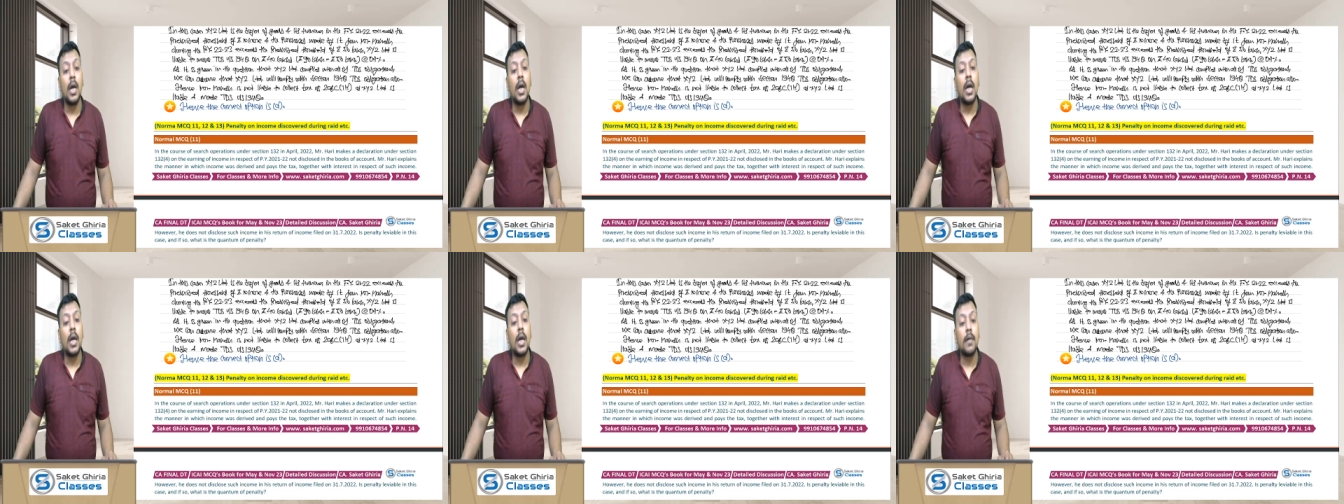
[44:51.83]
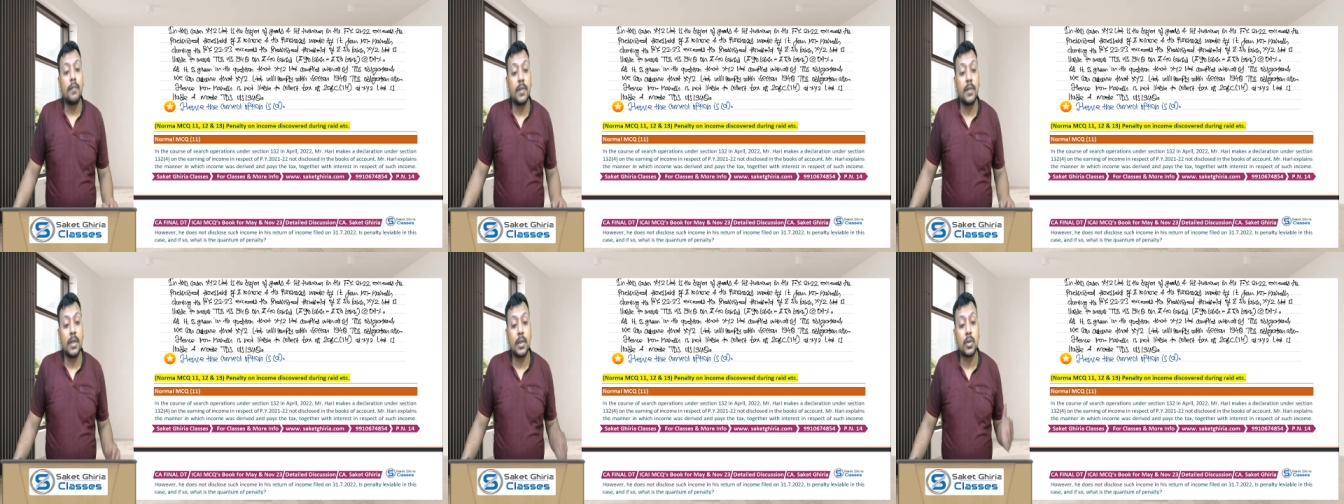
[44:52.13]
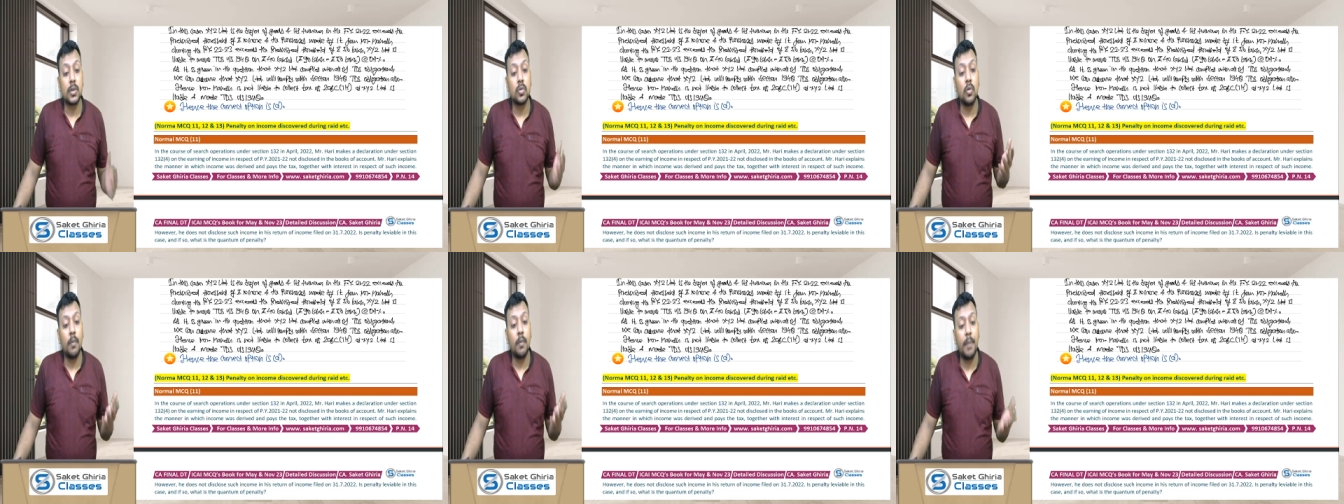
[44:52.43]
If there is
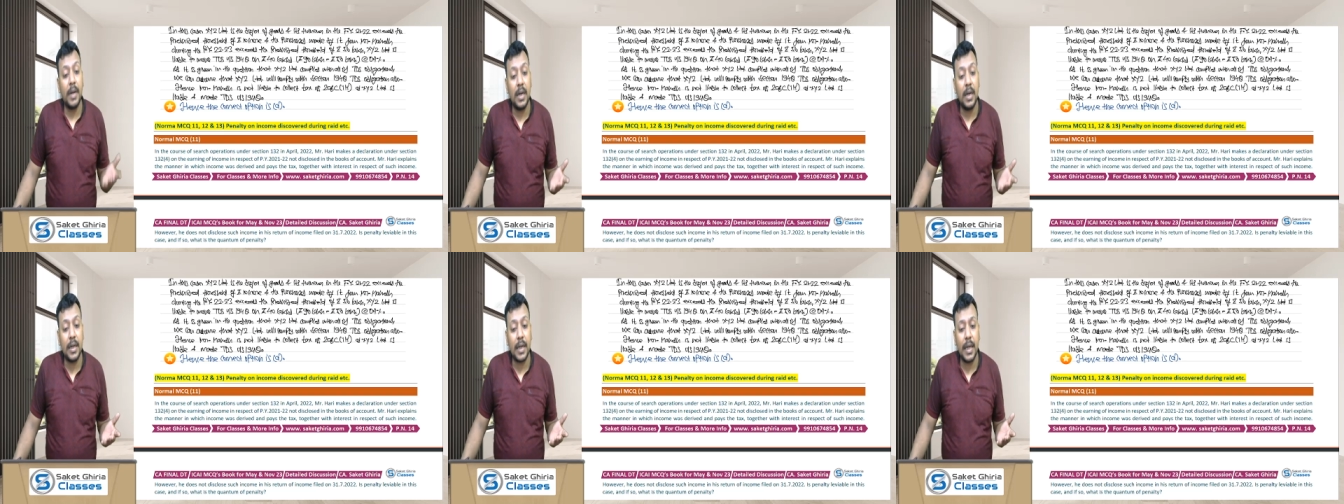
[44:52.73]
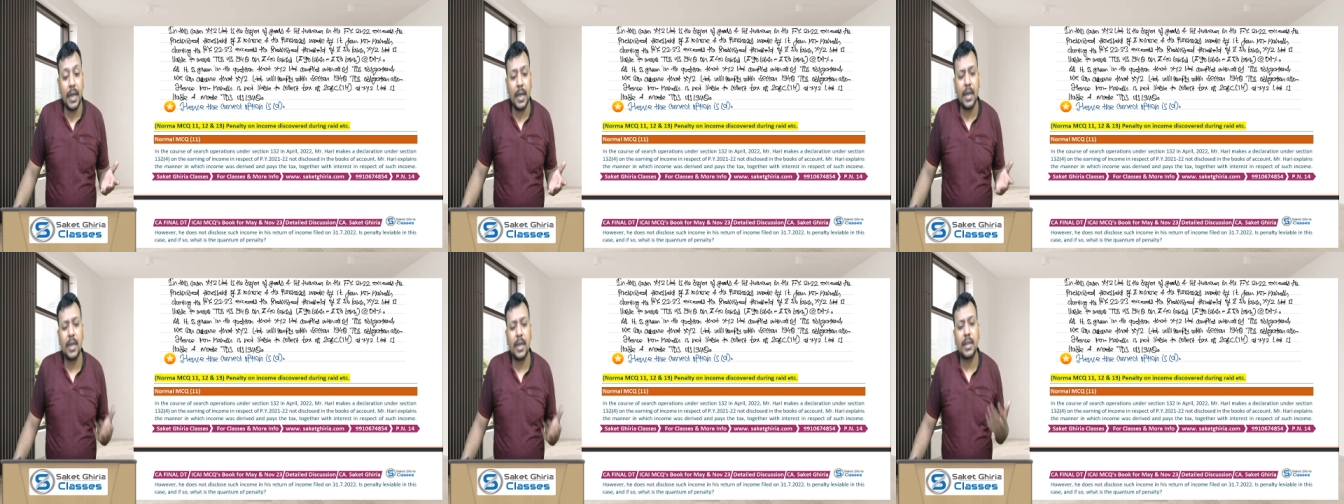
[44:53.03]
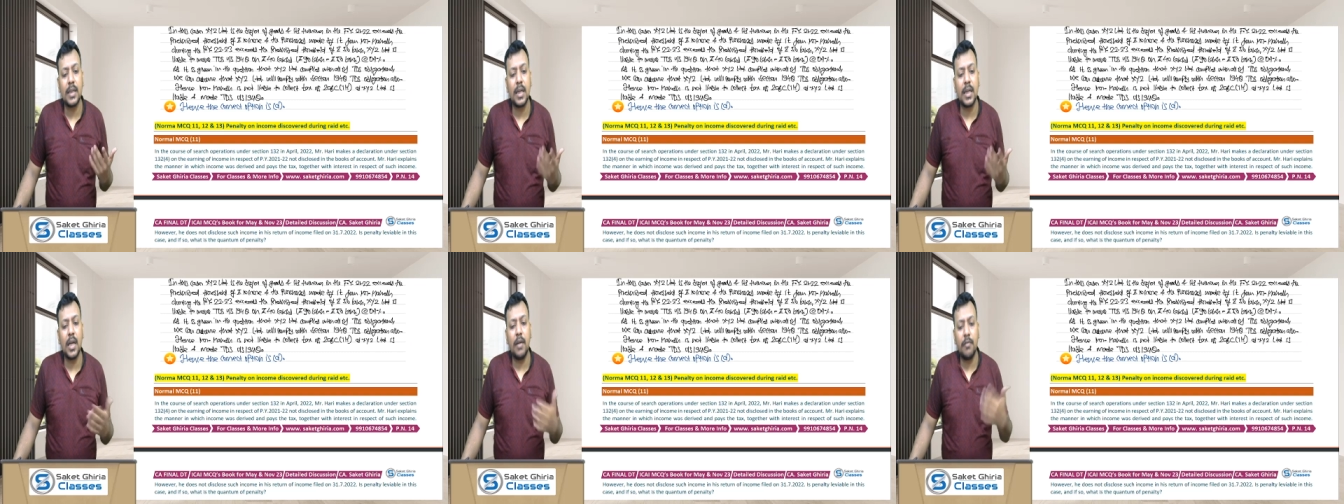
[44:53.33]
no penalty,
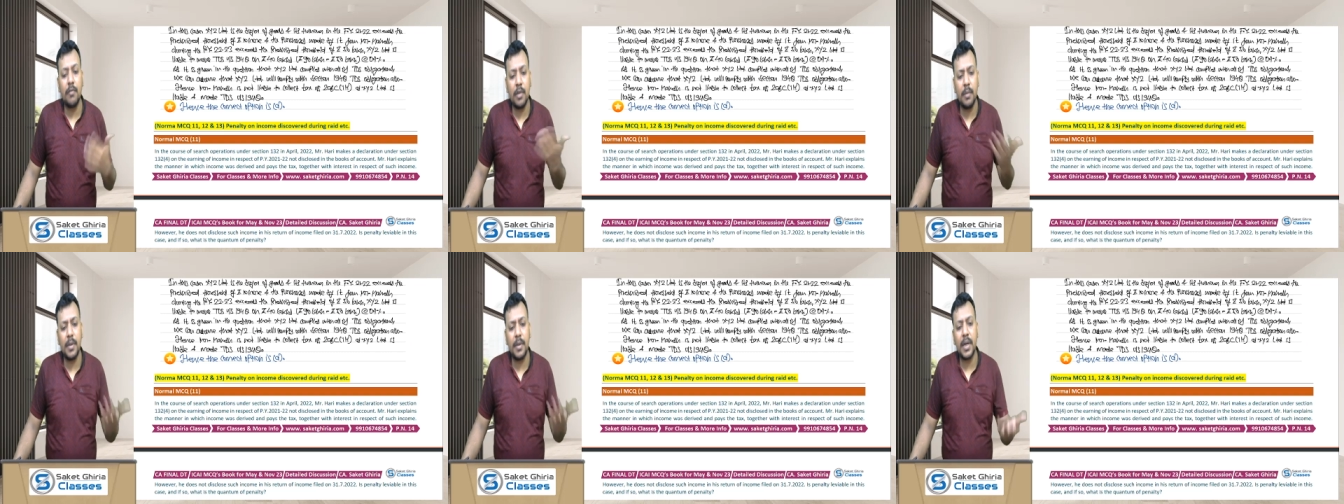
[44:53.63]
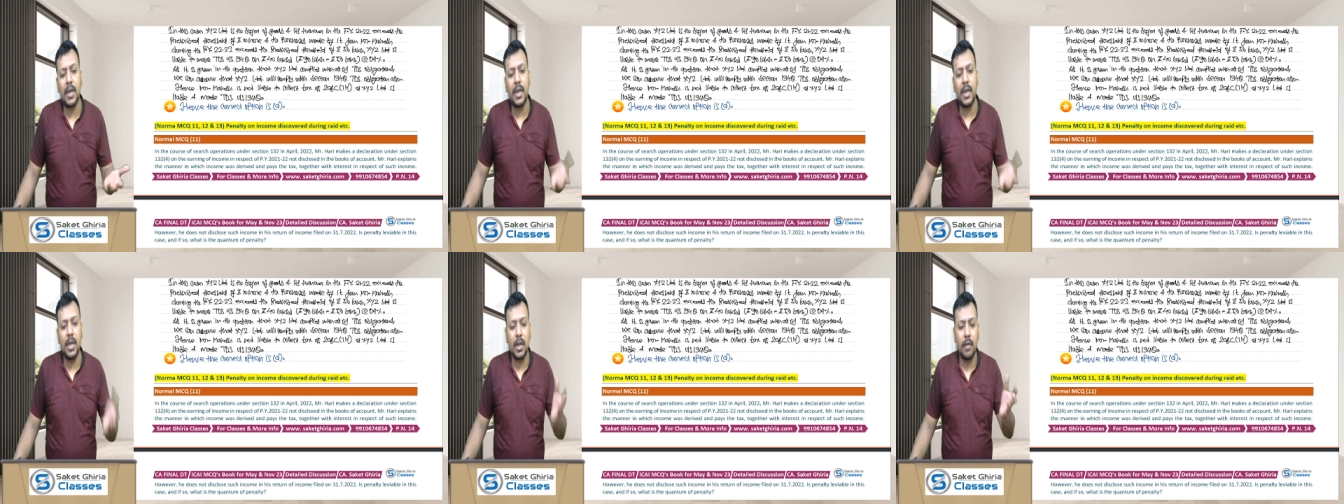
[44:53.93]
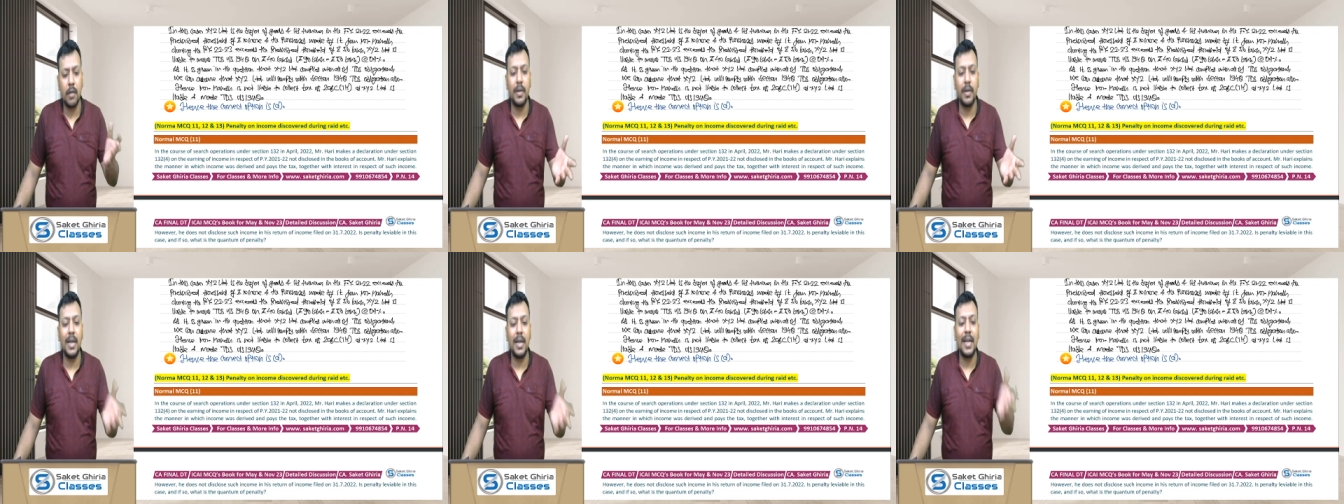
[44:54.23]
then everybody
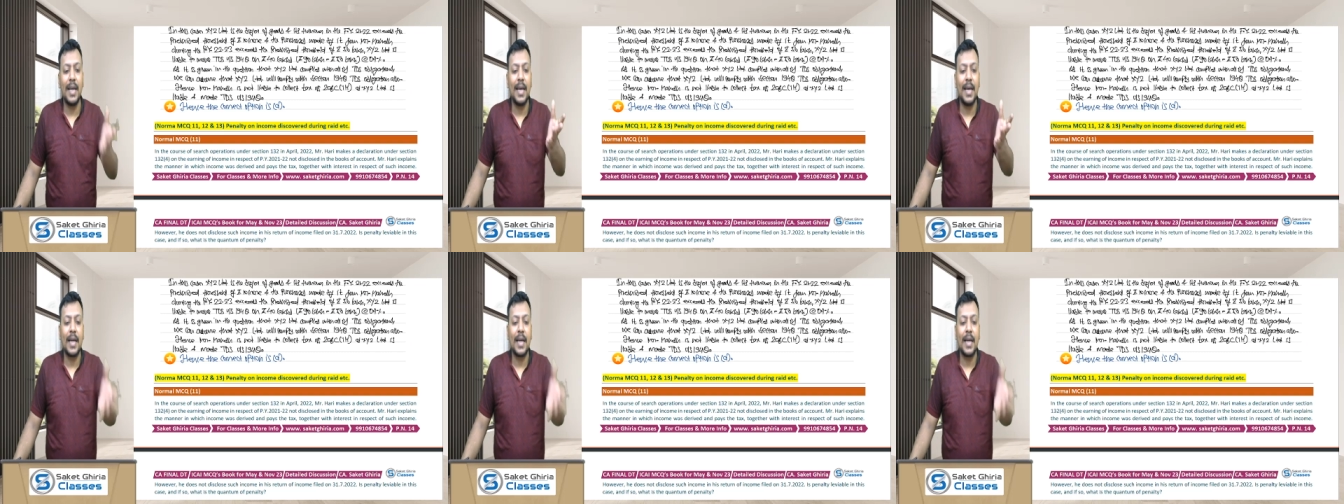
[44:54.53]
will